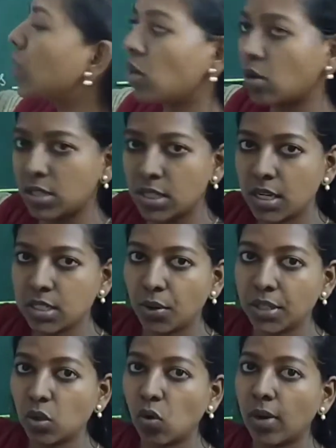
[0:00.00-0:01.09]
one oxygen is
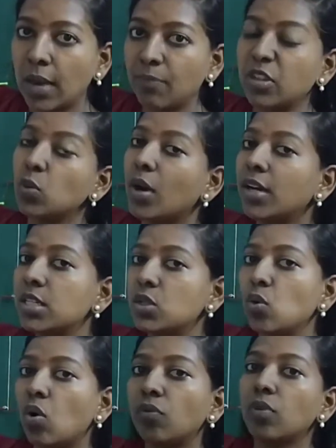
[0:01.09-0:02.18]
going to overlap with
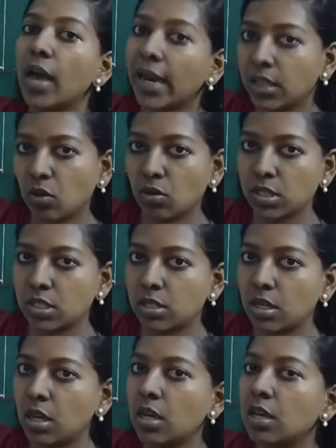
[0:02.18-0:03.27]
1s2 of another oxygen.